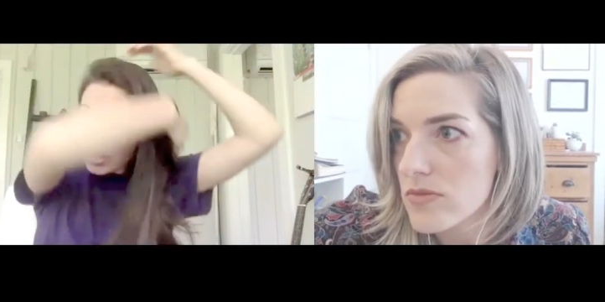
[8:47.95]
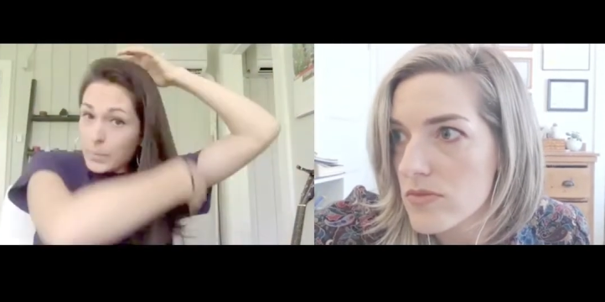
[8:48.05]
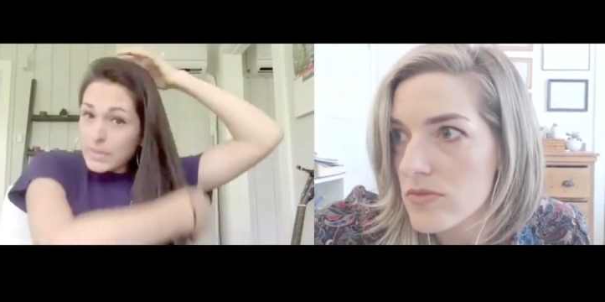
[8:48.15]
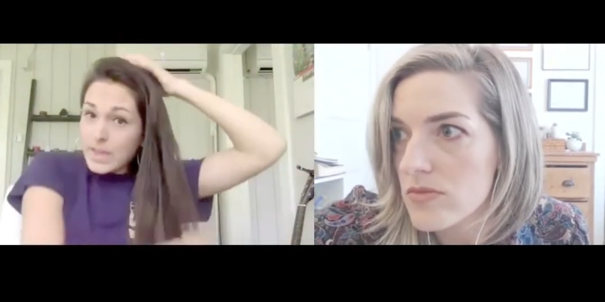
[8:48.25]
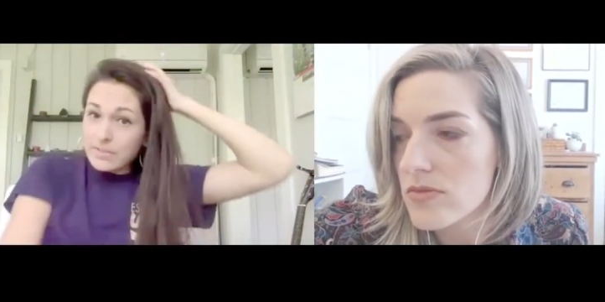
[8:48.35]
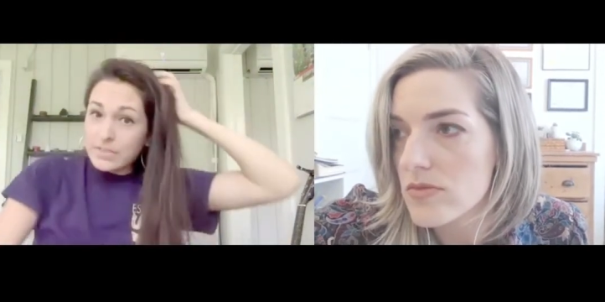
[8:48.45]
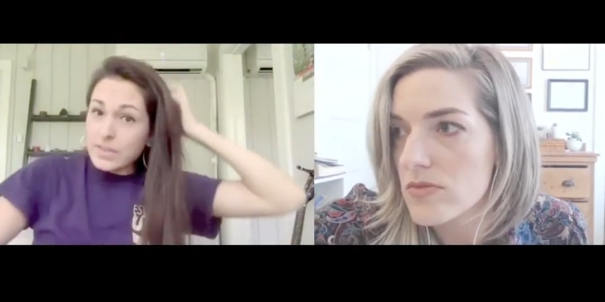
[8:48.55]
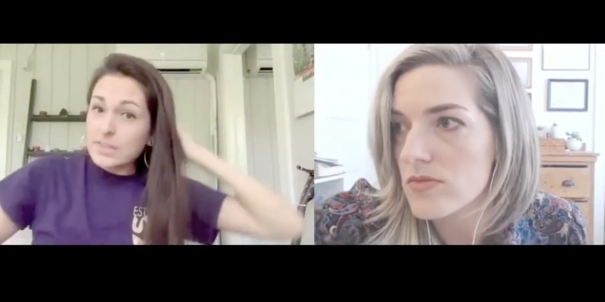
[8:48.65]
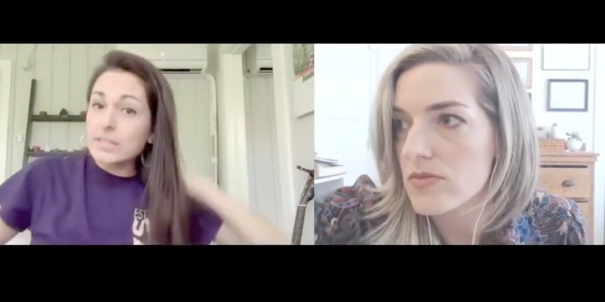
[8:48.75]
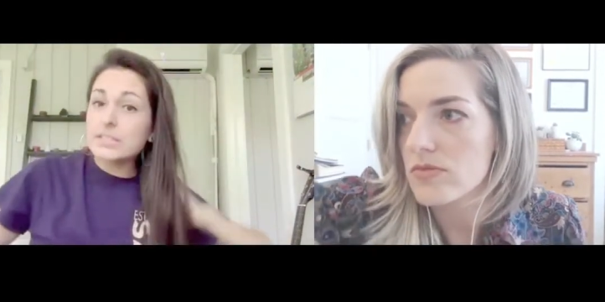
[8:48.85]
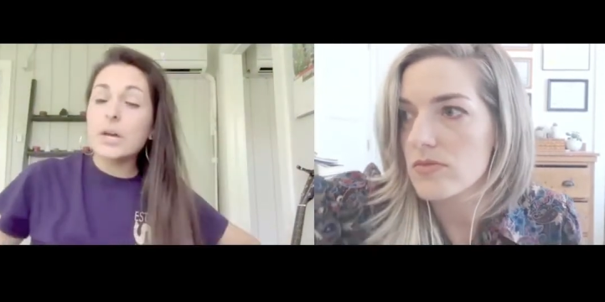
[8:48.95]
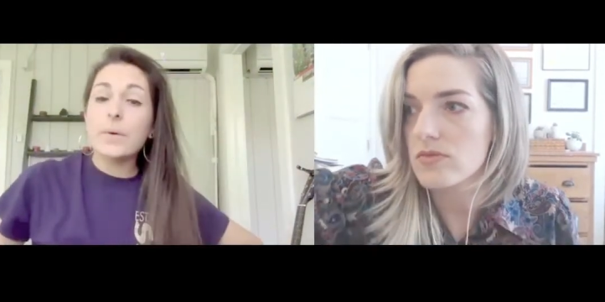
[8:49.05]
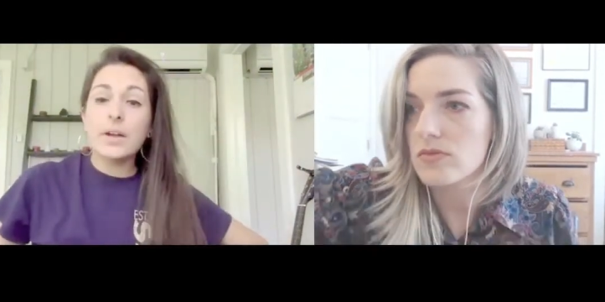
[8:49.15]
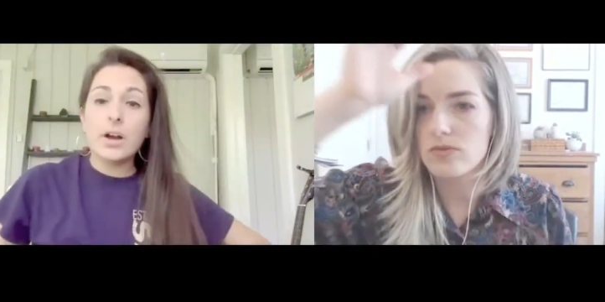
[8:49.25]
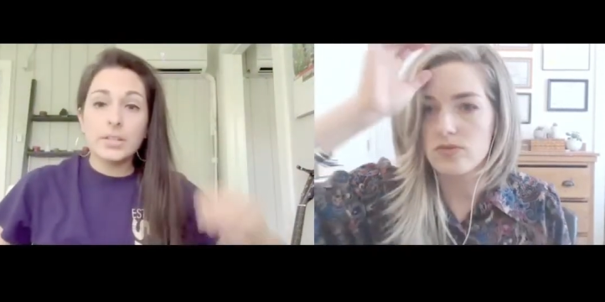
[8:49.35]
Speaker 1: with everything that's
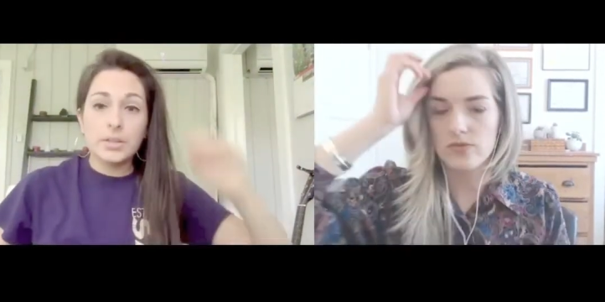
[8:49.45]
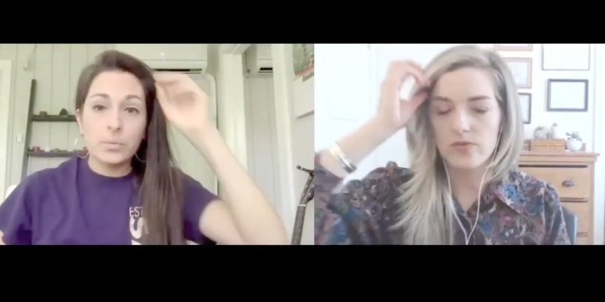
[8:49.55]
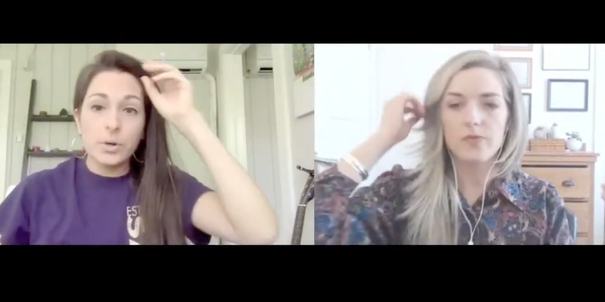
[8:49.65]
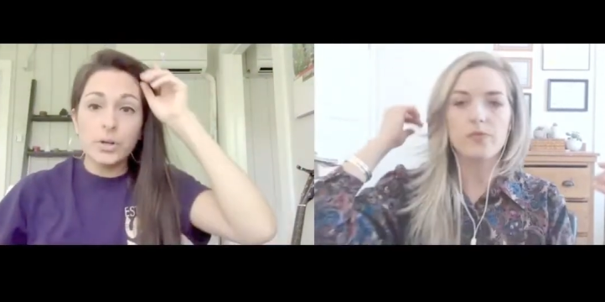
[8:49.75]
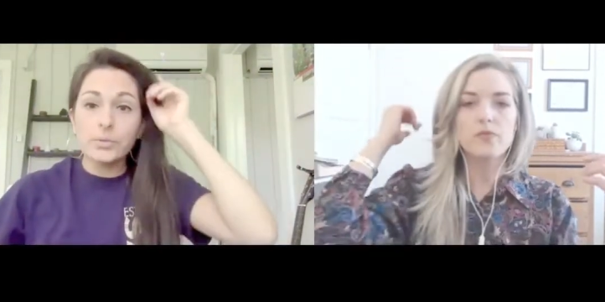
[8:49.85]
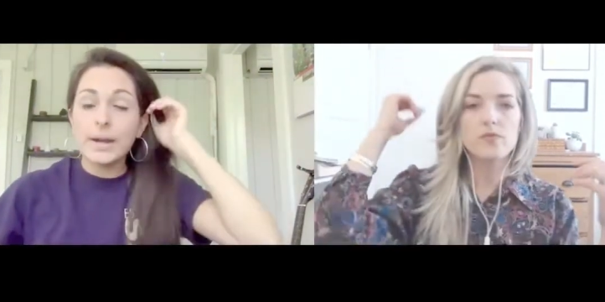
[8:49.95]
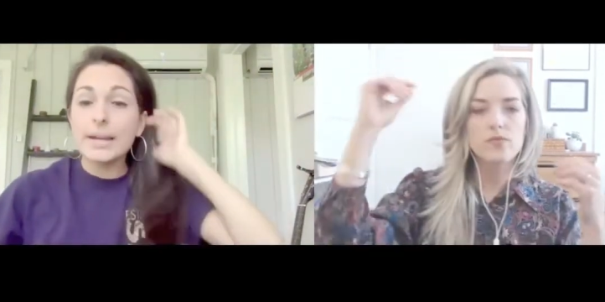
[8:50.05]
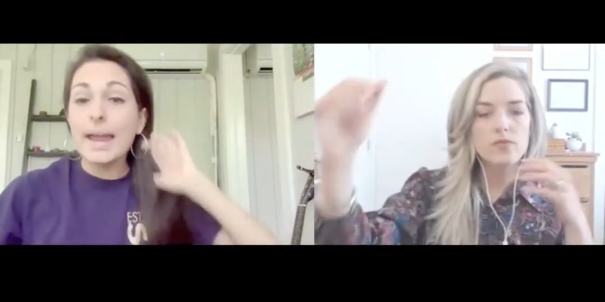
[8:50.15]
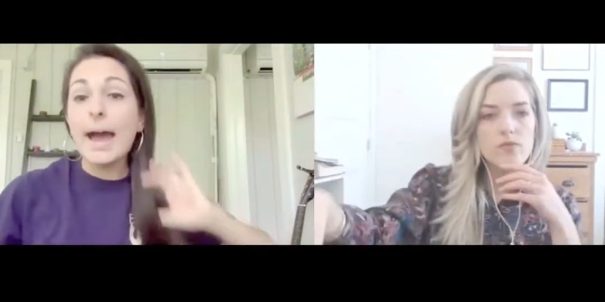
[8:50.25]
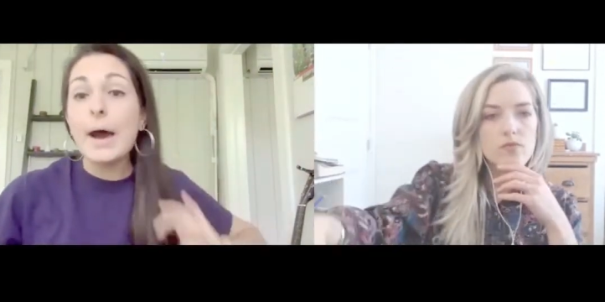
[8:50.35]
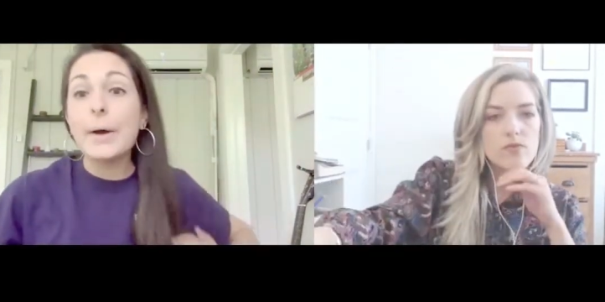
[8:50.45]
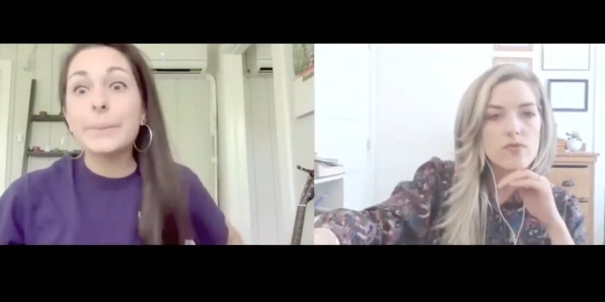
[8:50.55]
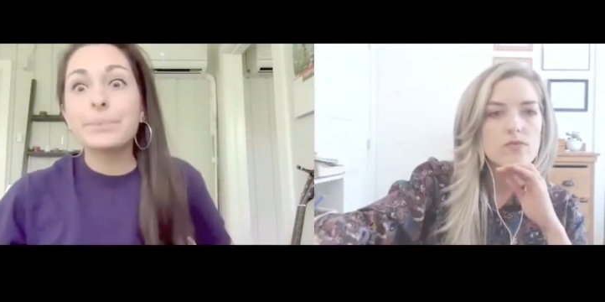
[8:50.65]
going on in the world right now